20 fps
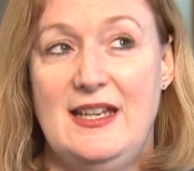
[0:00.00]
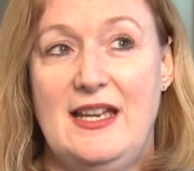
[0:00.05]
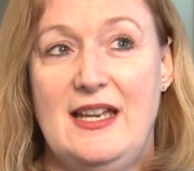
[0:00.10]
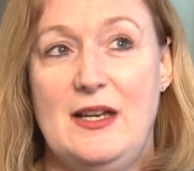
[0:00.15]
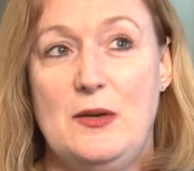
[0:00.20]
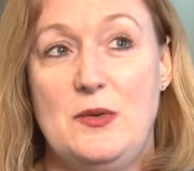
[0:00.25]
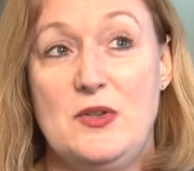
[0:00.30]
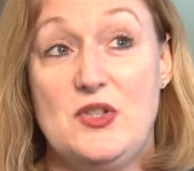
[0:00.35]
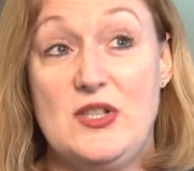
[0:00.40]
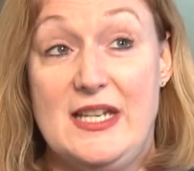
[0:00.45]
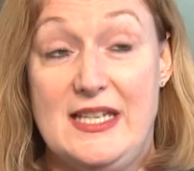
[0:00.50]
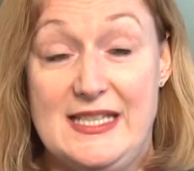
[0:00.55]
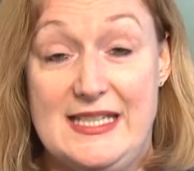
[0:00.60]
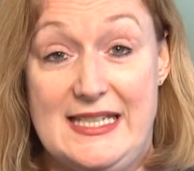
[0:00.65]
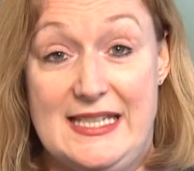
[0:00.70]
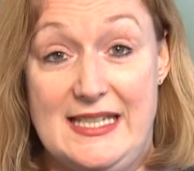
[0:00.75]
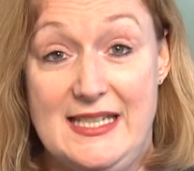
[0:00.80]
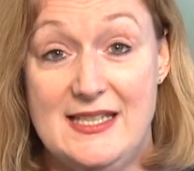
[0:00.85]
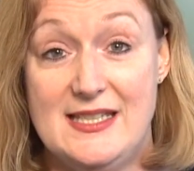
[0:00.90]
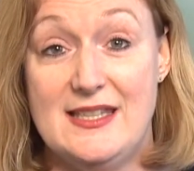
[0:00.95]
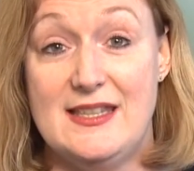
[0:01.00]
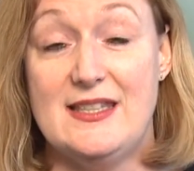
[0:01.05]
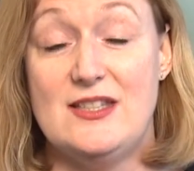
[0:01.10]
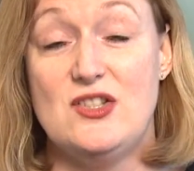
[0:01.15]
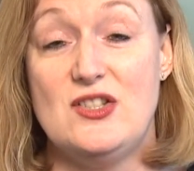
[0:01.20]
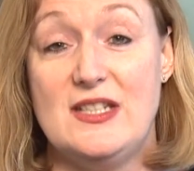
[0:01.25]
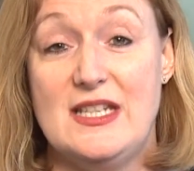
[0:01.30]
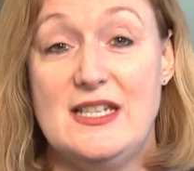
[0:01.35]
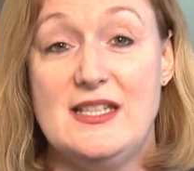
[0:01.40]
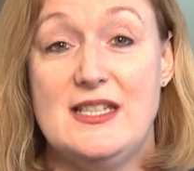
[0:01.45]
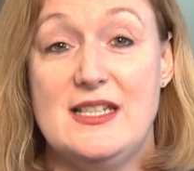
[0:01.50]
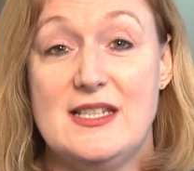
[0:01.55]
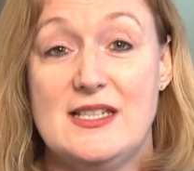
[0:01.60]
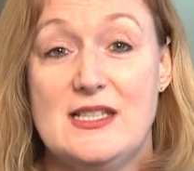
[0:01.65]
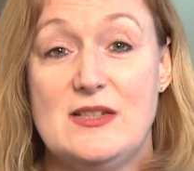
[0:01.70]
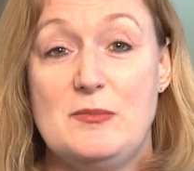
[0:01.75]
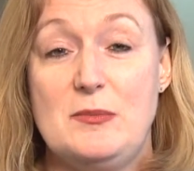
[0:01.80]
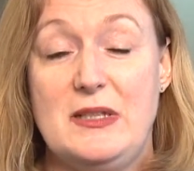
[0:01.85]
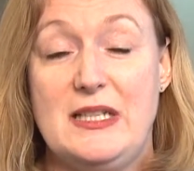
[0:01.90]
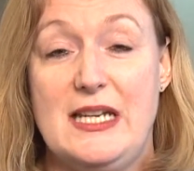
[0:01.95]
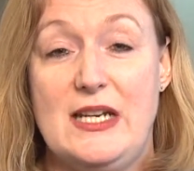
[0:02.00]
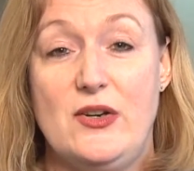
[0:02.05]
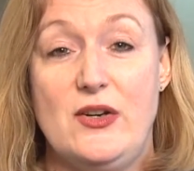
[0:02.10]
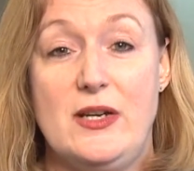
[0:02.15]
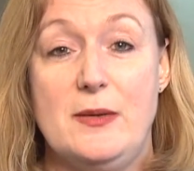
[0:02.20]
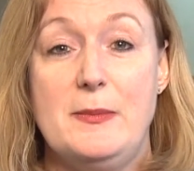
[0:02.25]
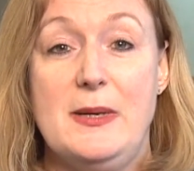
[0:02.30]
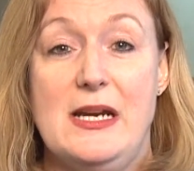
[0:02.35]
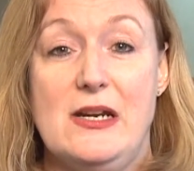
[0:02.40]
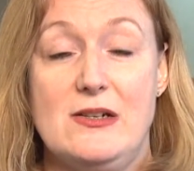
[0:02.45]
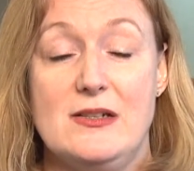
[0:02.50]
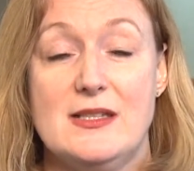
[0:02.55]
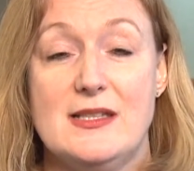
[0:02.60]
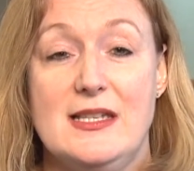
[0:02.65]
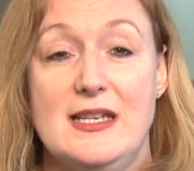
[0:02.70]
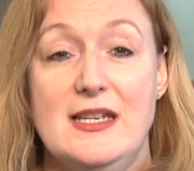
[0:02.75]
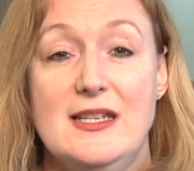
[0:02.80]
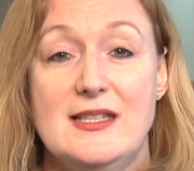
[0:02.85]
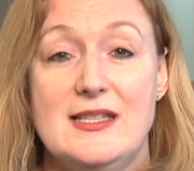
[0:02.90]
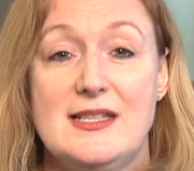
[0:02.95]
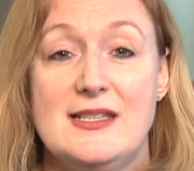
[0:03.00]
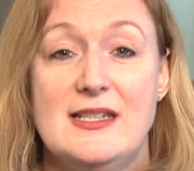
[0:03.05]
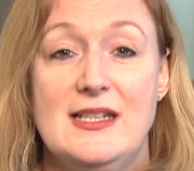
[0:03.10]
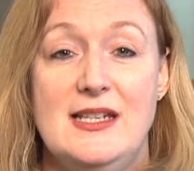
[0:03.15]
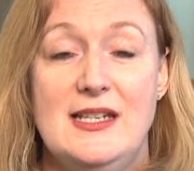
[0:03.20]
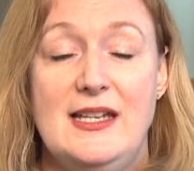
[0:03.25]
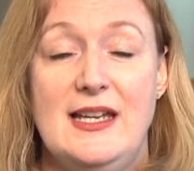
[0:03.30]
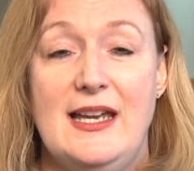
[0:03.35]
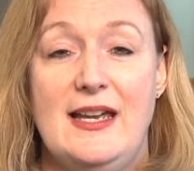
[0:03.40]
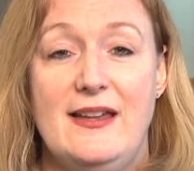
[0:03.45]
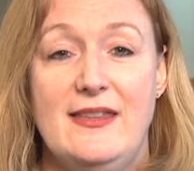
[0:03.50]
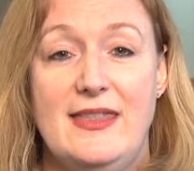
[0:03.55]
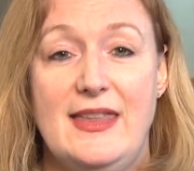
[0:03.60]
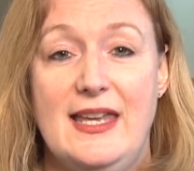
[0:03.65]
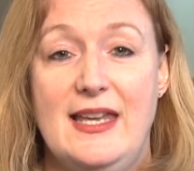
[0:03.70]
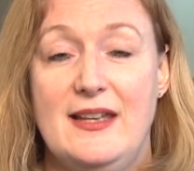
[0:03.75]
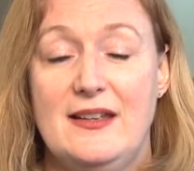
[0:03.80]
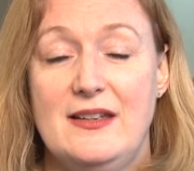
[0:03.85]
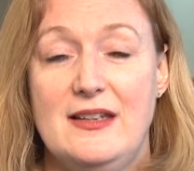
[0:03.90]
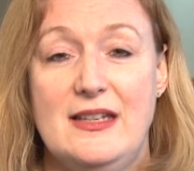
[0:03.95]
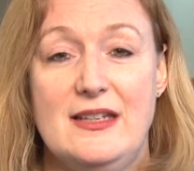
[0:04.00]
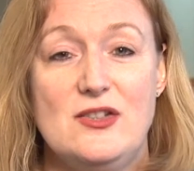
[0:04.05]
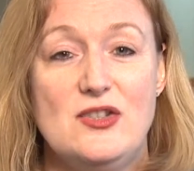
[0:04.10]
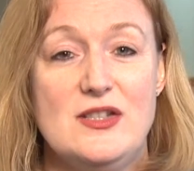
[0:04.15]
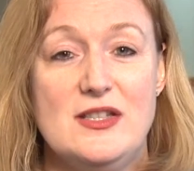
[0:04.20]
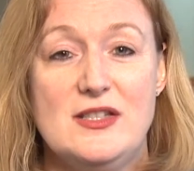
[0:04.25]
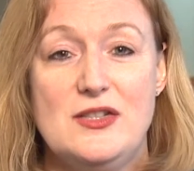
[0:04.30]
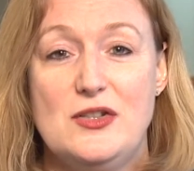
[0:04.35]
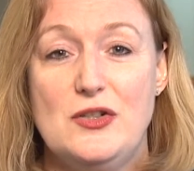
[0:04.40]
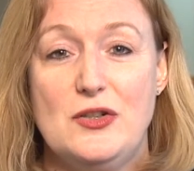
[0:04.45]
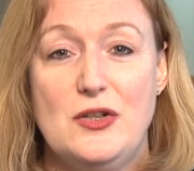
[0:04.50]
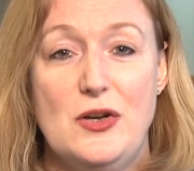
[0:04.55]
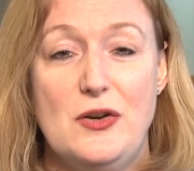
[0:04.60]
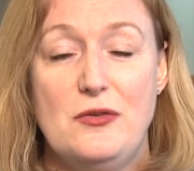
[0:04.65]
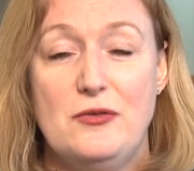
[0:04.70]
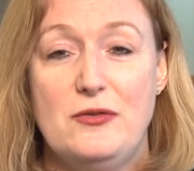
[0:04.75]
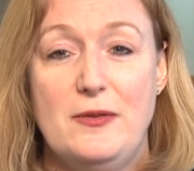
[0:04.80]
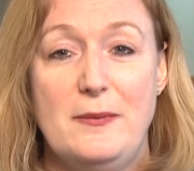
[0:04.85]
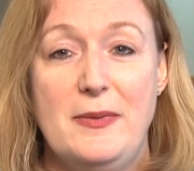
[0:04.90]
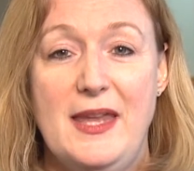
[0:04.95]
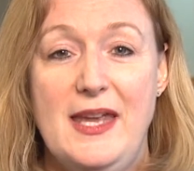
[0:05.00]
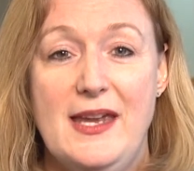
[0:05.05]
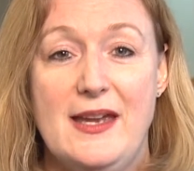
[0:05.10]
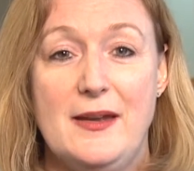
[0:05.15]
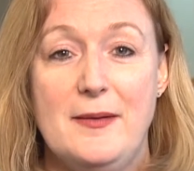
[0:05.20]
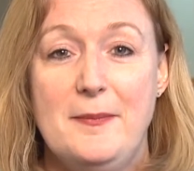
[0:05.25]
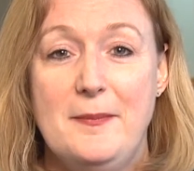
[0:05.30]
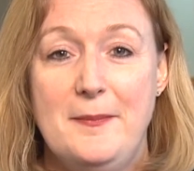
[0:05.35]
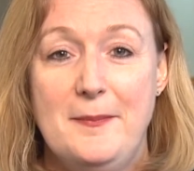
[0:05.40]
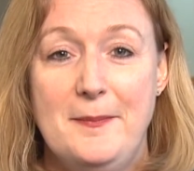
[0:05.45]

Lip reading: which I did in the genetics of malaria parasites, and then it just took off from there.